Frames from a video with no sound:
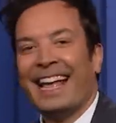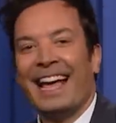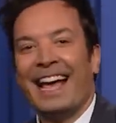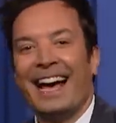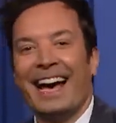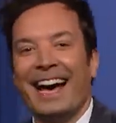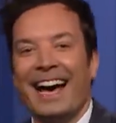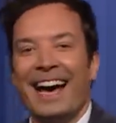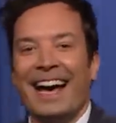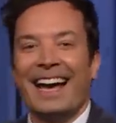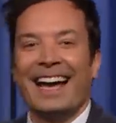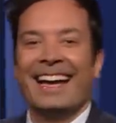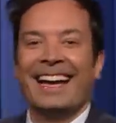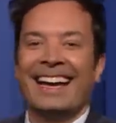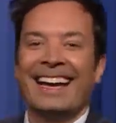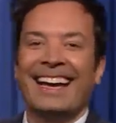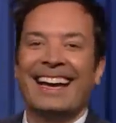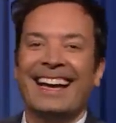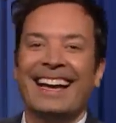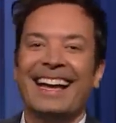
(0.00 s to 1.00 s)

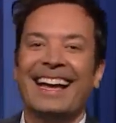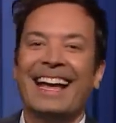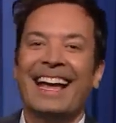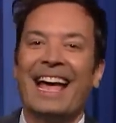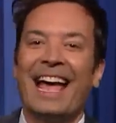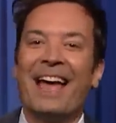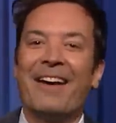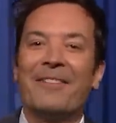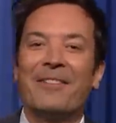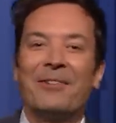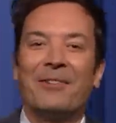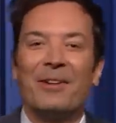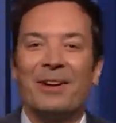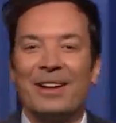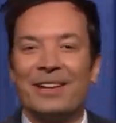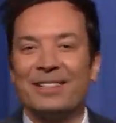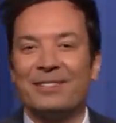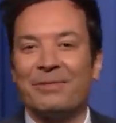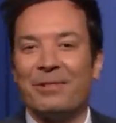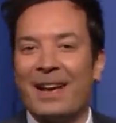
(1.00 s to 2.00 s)
uh, everyone
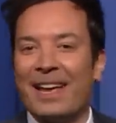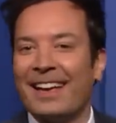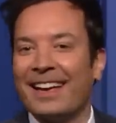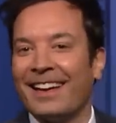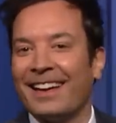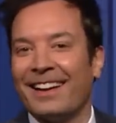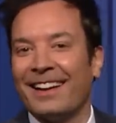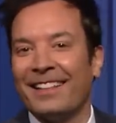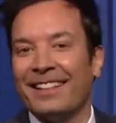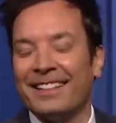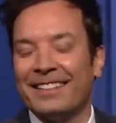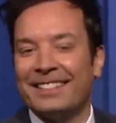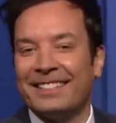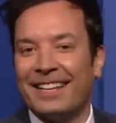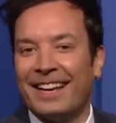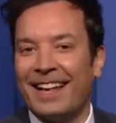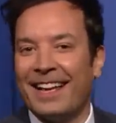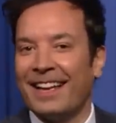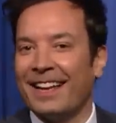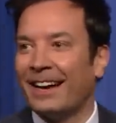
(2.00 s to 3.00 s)
is weighing in on this
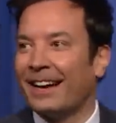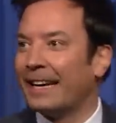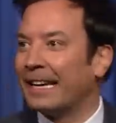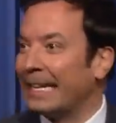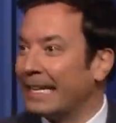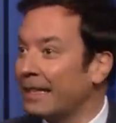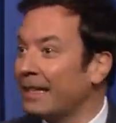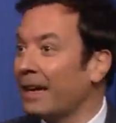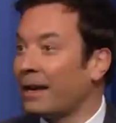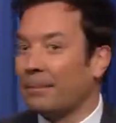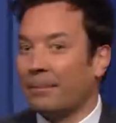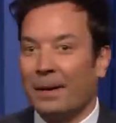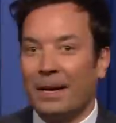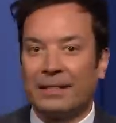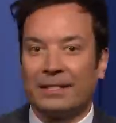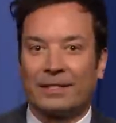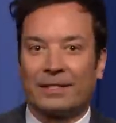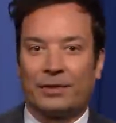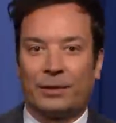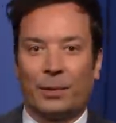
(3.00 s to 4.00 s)
today. Uh, Elon
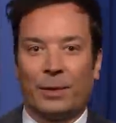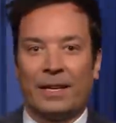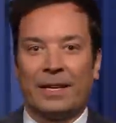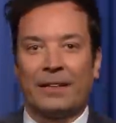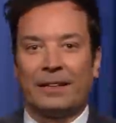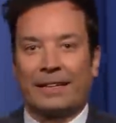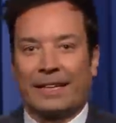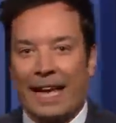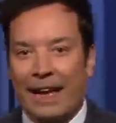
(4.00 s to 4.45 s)
Musk tweeted,